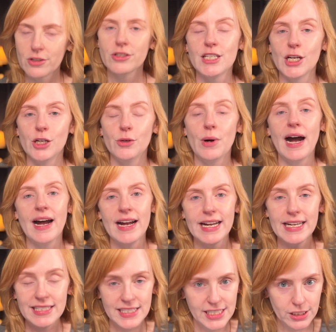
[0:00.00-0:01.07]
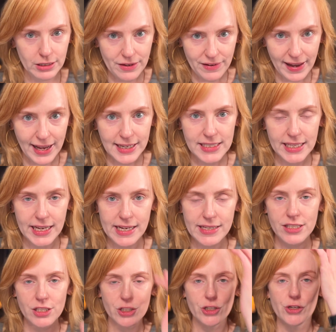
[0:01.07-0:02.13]
So I still have
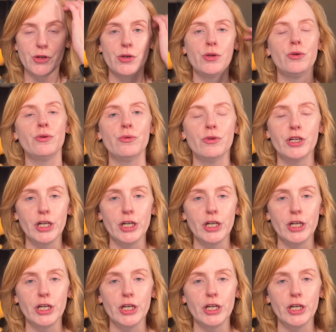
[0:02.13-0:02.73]
access to,